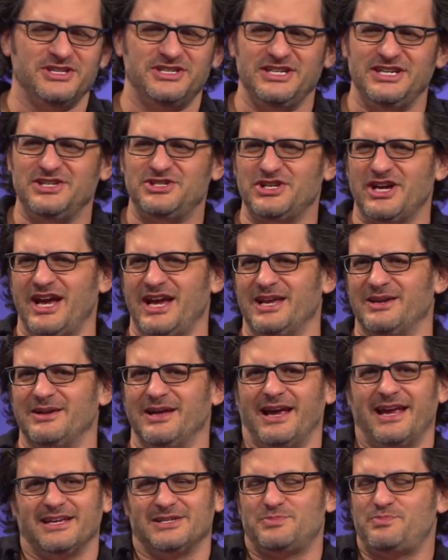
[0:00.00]
the DJ and
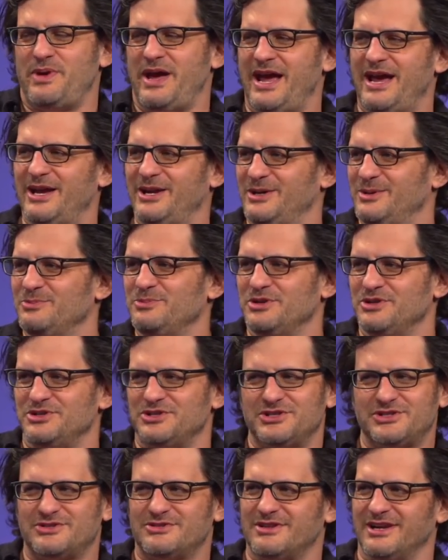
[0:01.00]
I guess paying him to
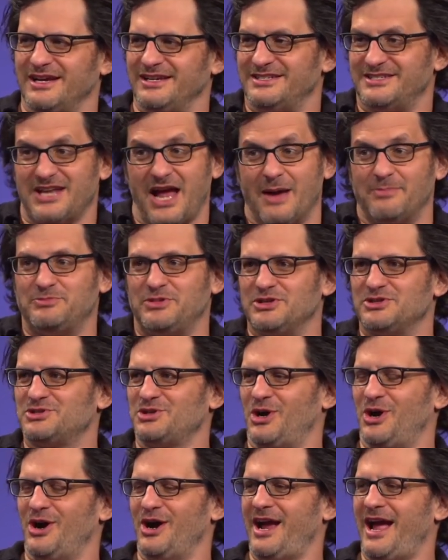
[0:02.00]
just like stop this
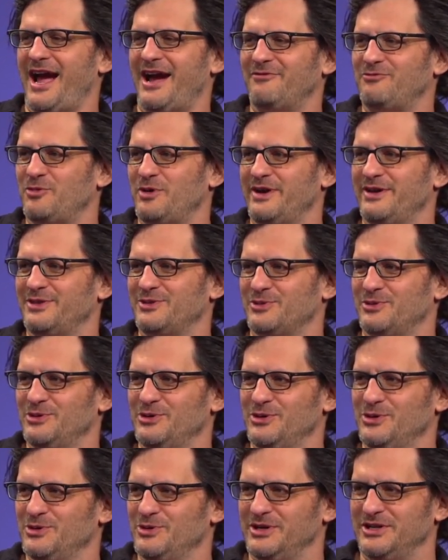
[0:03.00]
song halfway
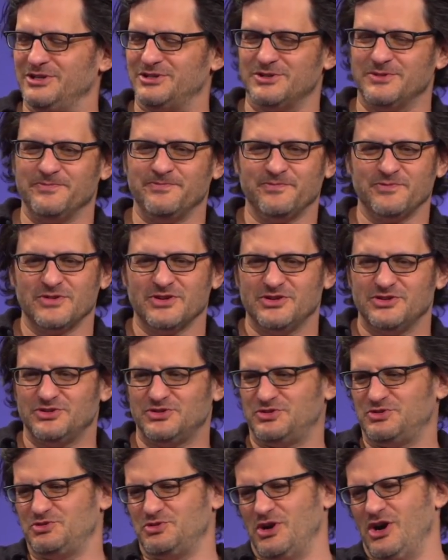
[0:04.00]
through, and he's
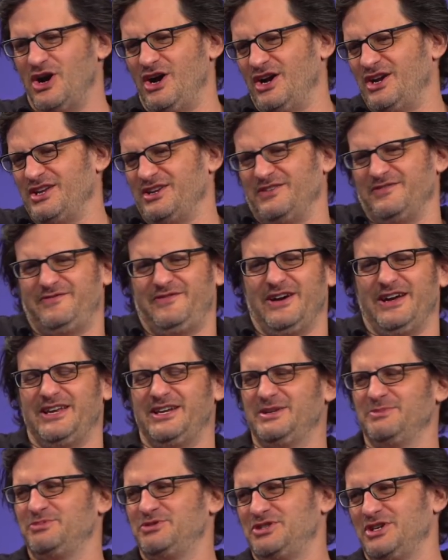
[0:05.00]
drunk and
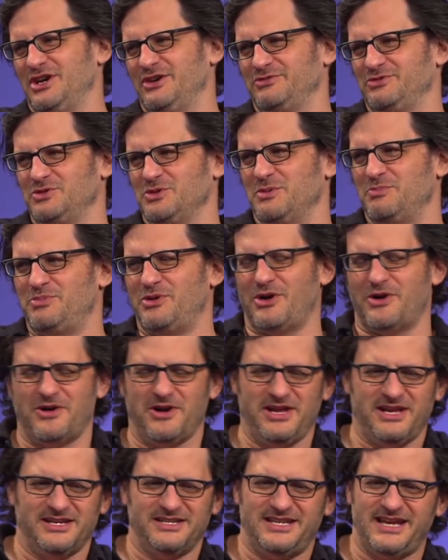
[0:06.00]
invited himself to a
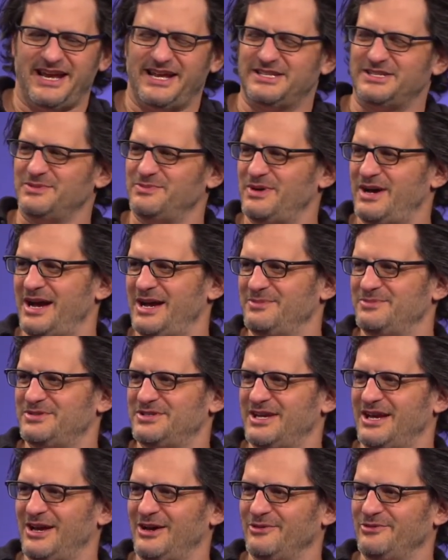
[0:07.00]
party and dancing by
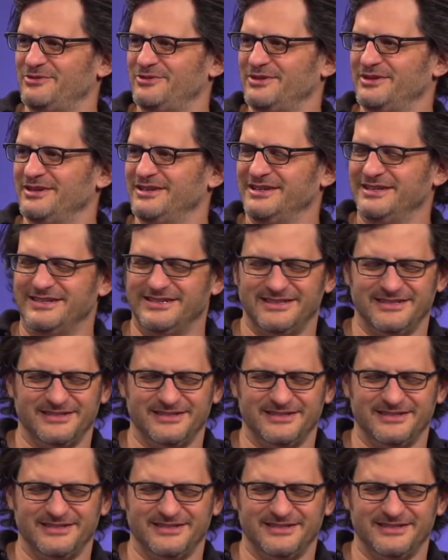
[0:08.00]
himself. Yeah, I